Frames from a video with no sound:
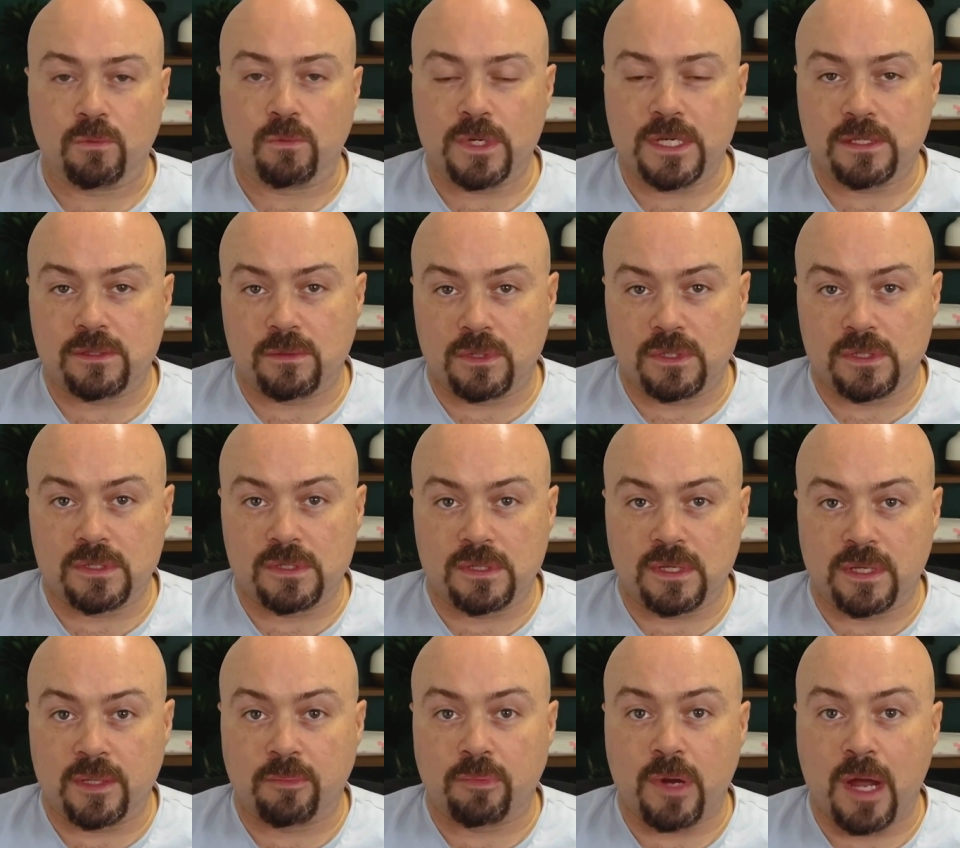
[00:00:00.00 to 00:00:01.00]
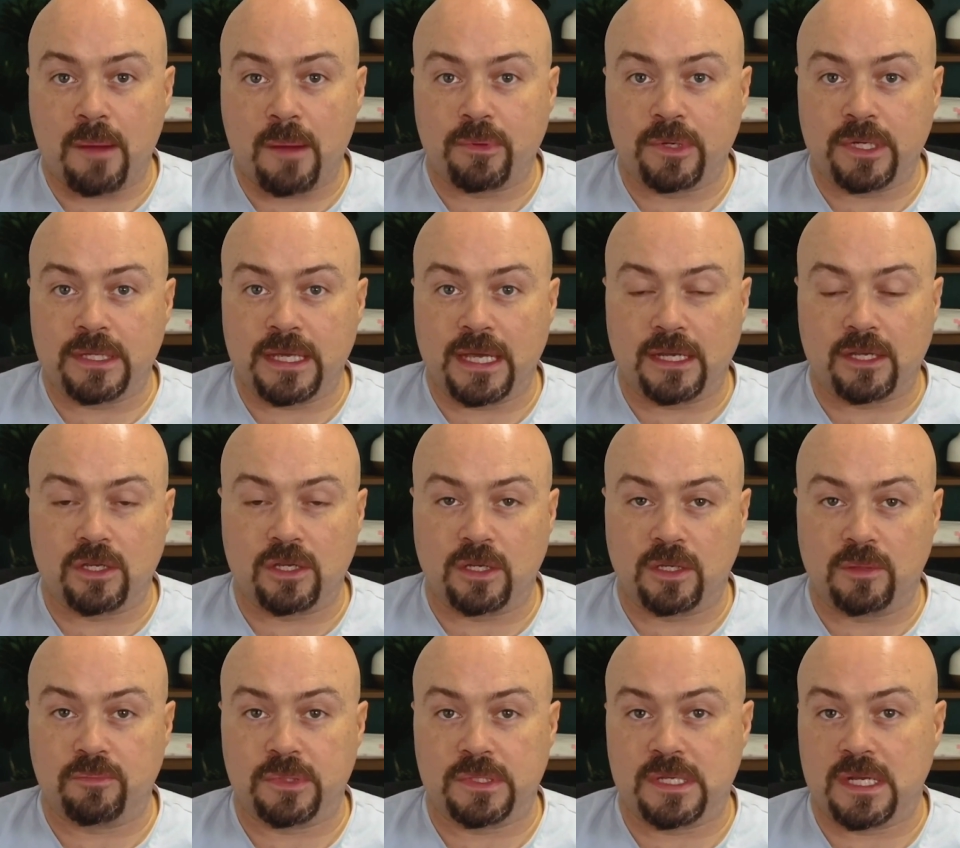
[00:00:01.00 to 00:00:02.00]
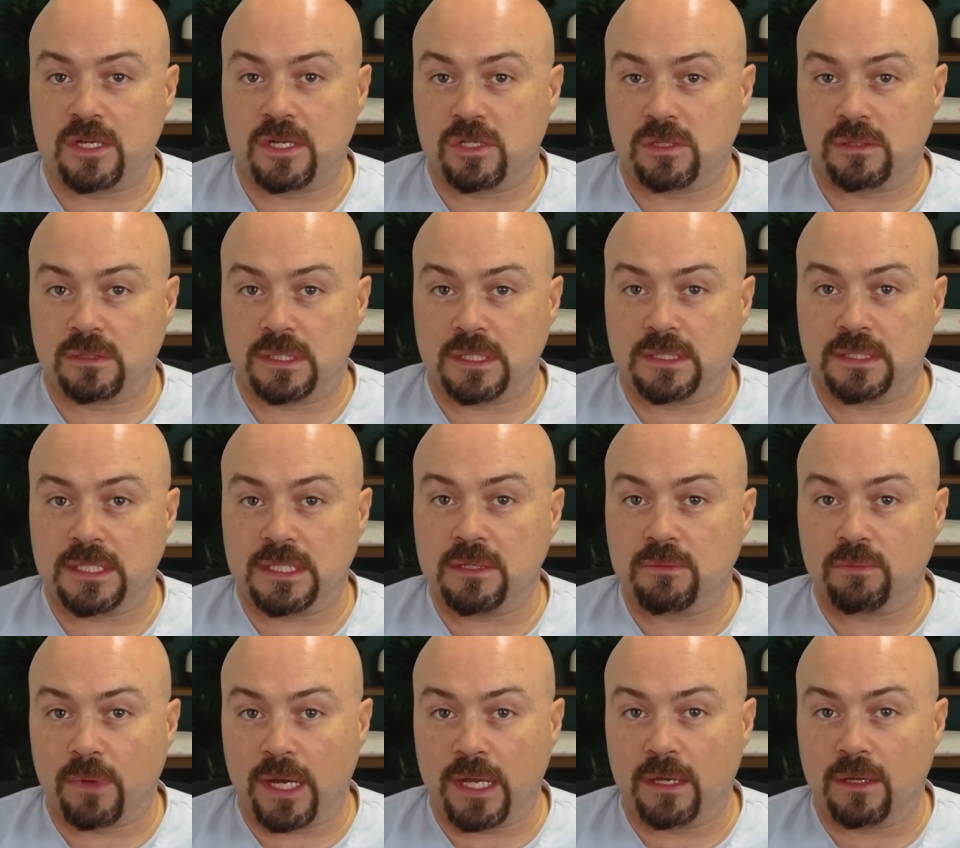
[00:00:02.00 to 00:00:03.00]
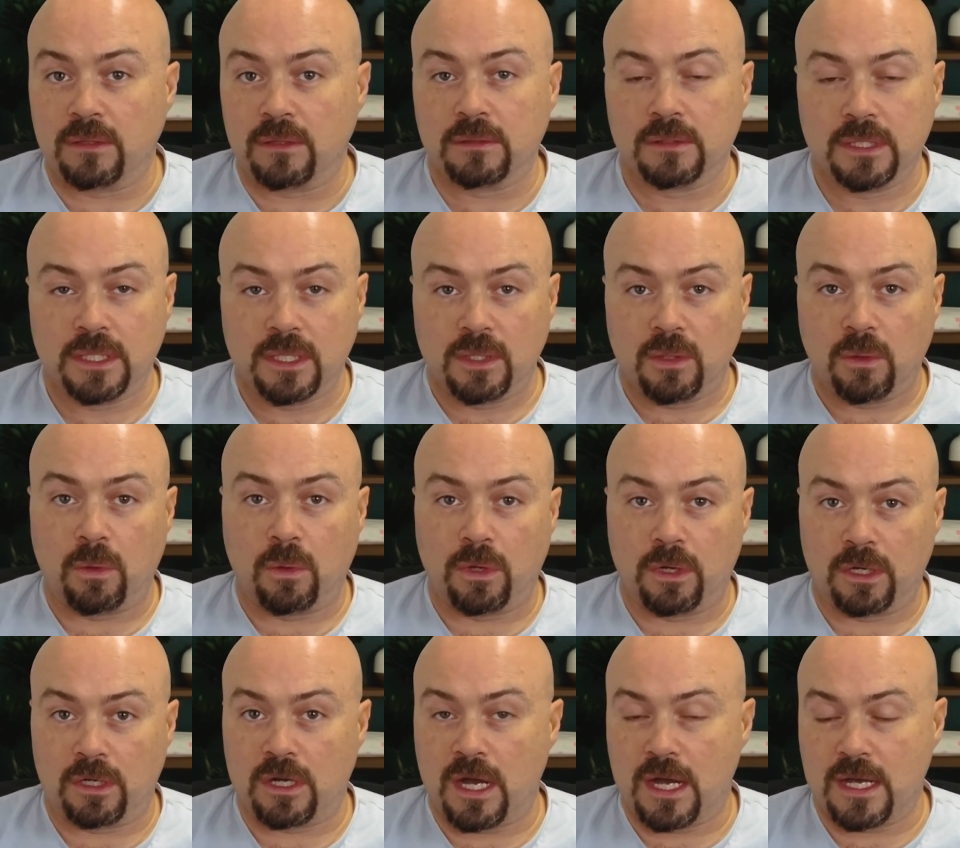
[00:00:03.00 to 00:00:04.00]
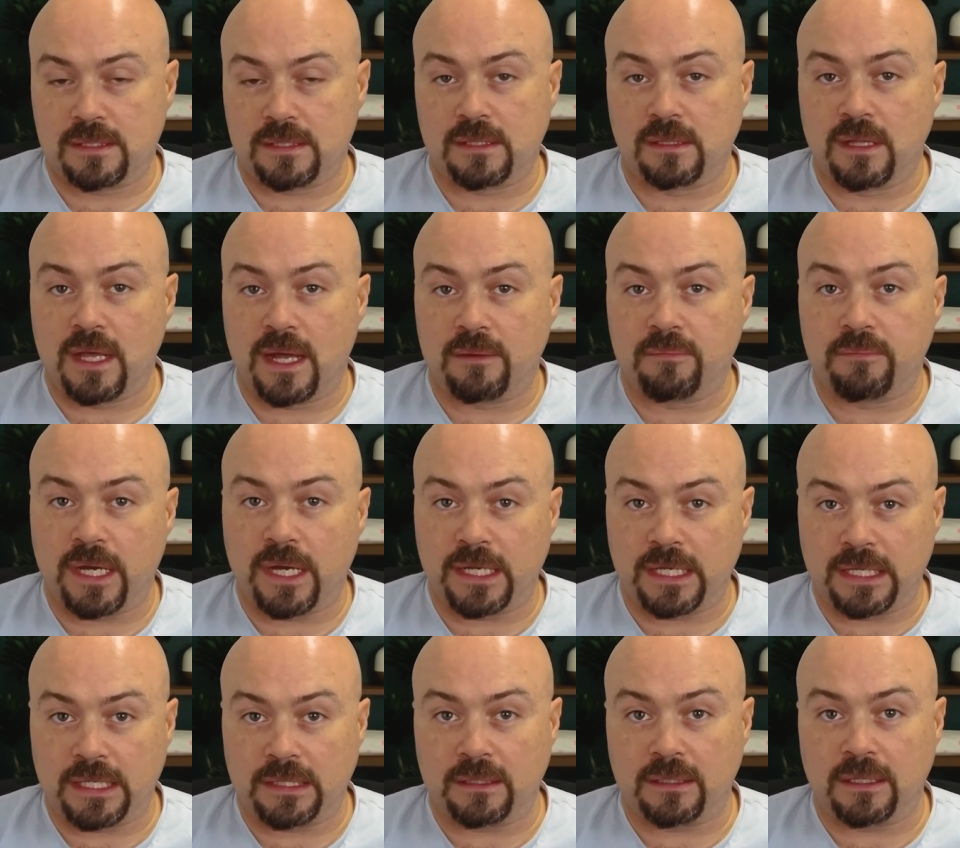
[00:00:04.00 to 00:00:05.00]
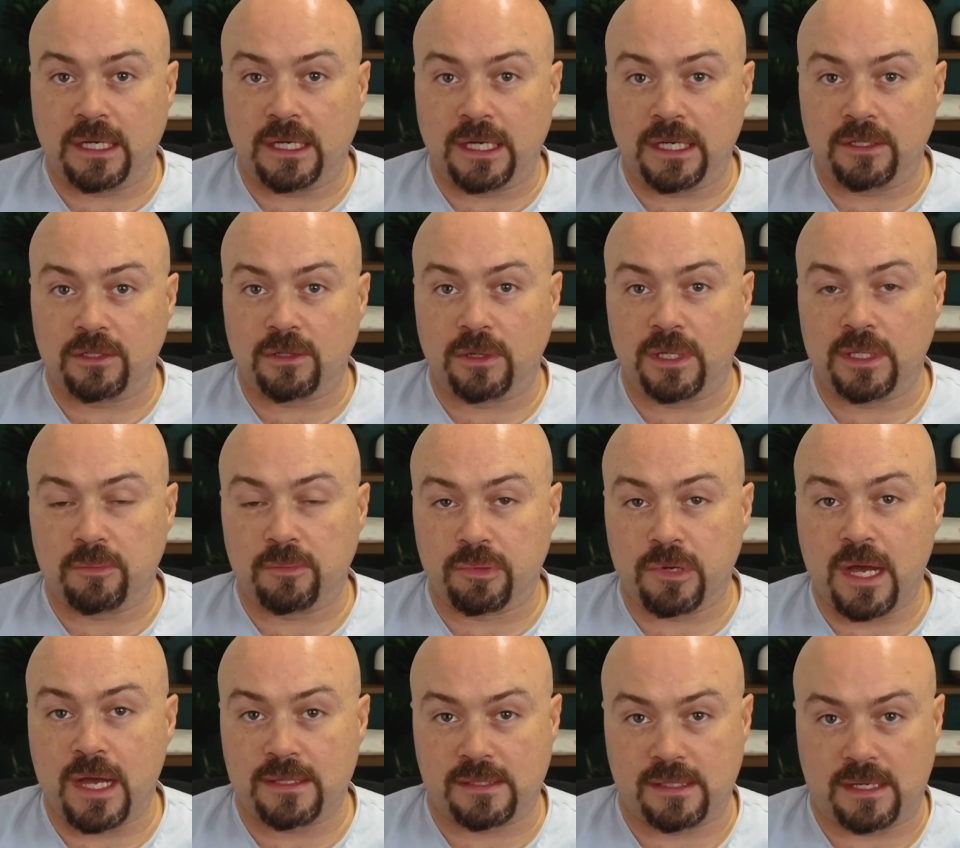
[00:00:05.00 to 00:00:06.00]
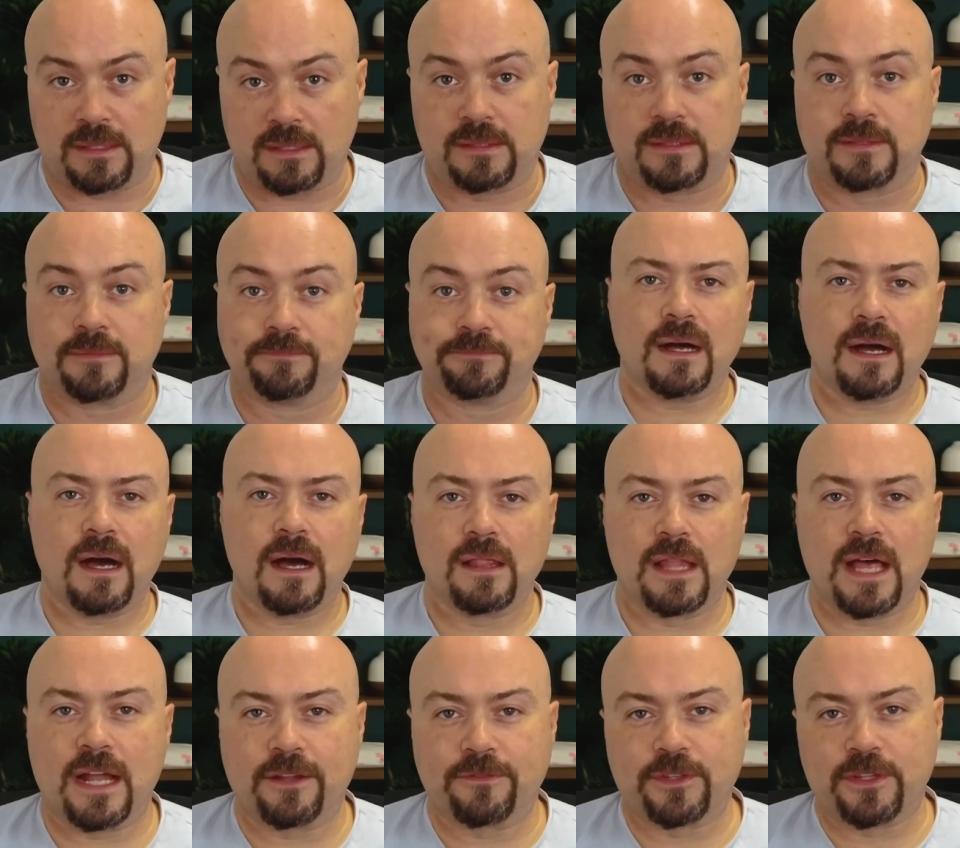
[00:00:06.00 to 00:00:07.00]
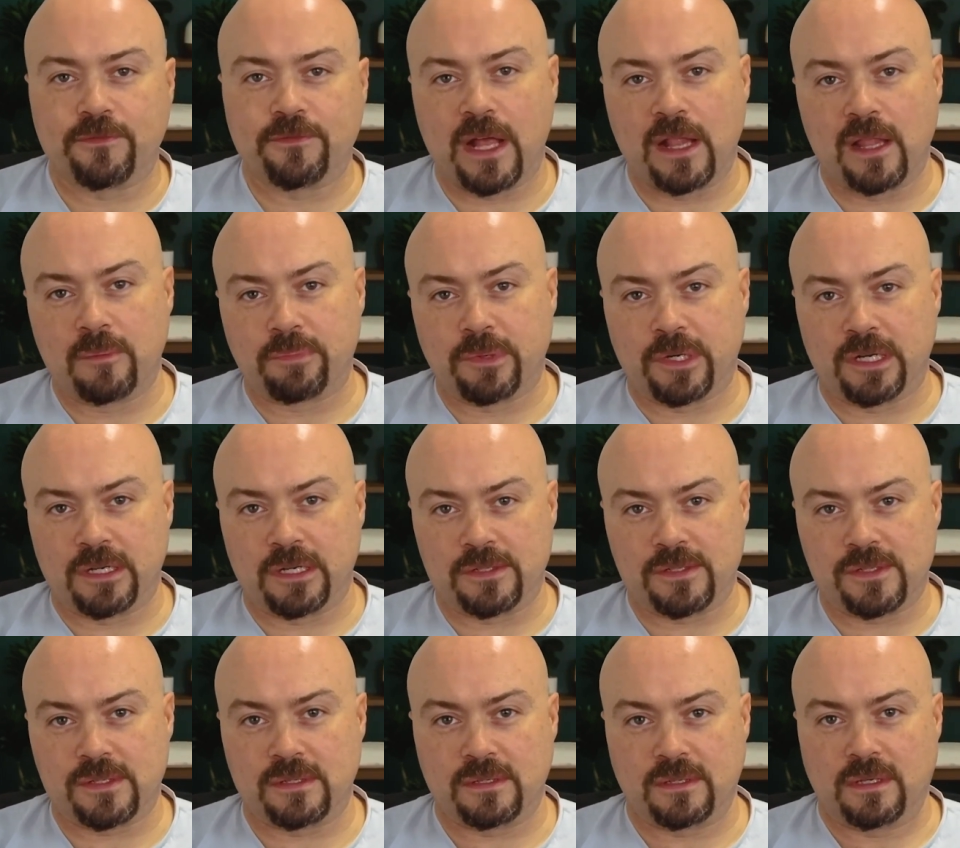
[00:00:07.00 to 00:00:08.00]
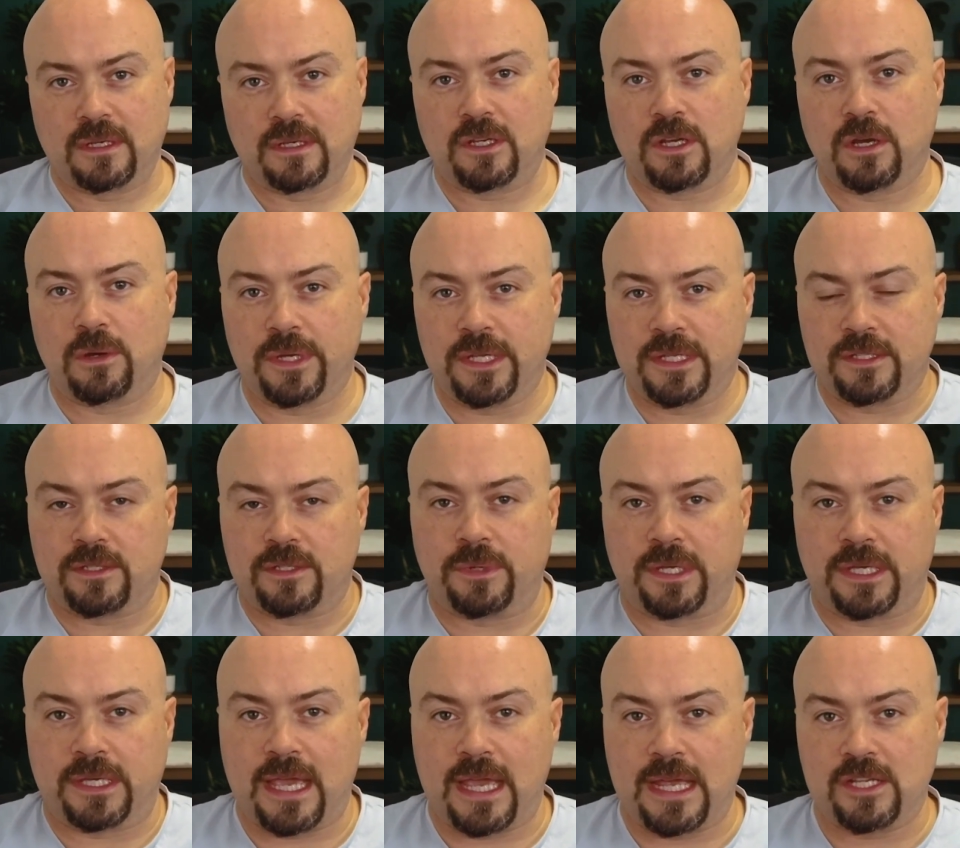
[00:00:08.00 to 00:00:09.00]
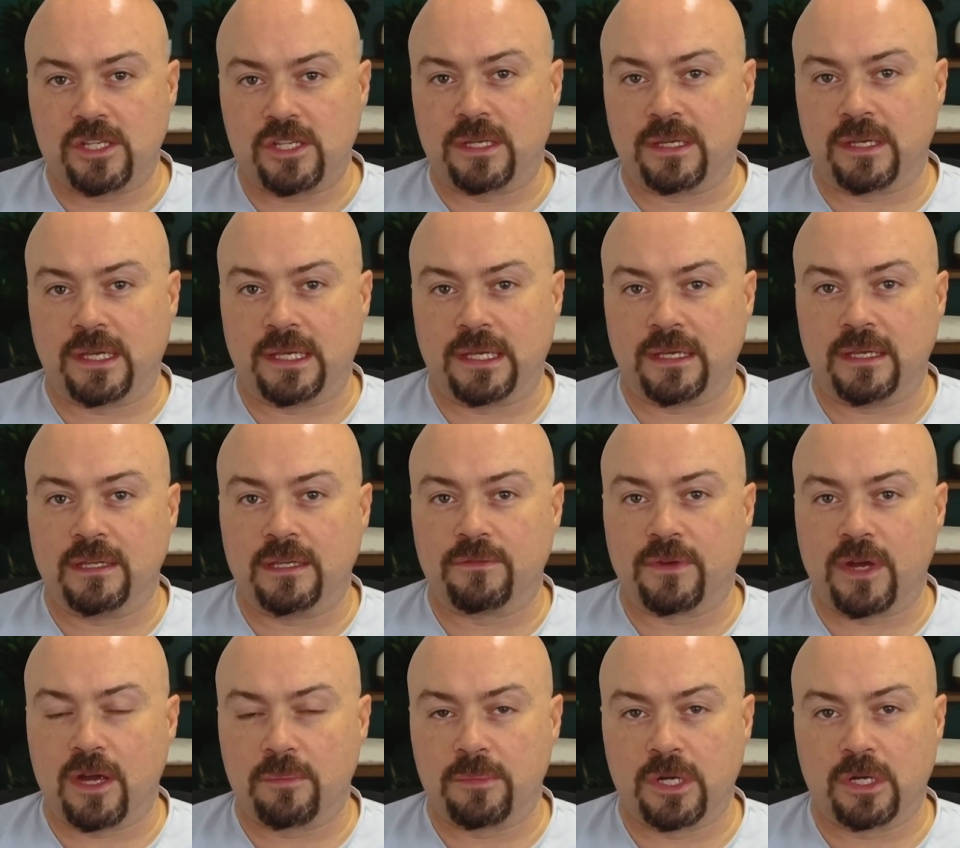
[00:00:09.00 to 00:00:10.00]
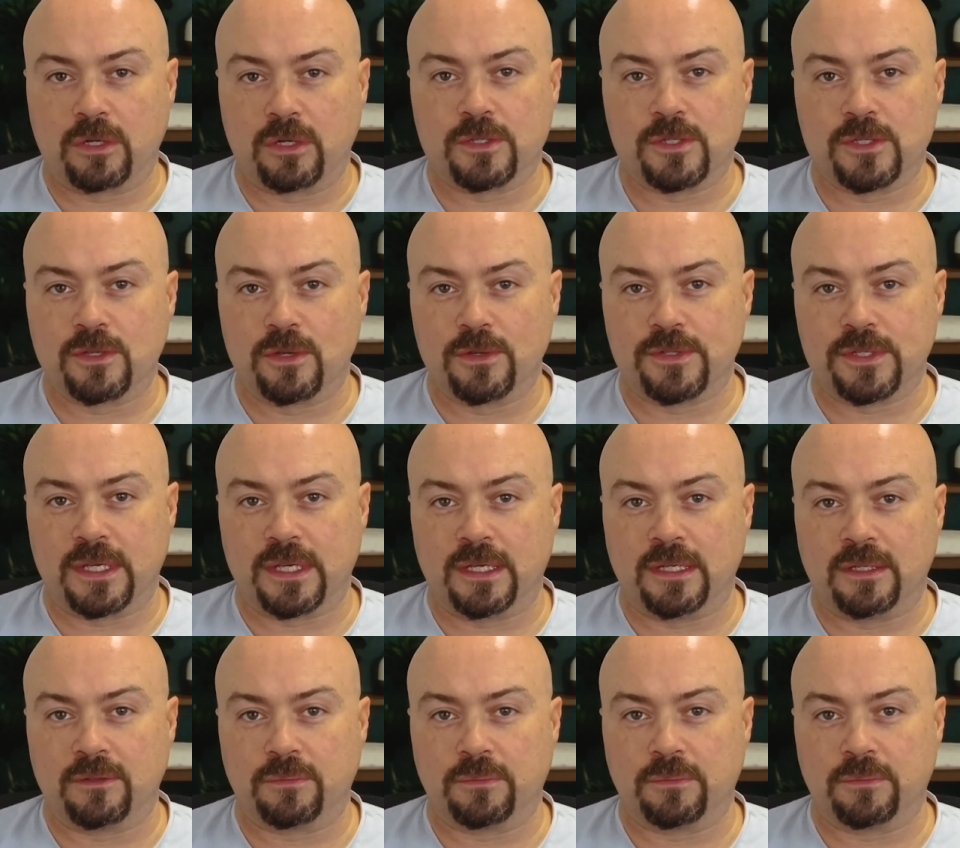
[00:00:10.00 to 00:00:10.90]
resources on the property that could potentially derail or cost a lot of money during the process. A lot of developers go into engaging an environmental consultant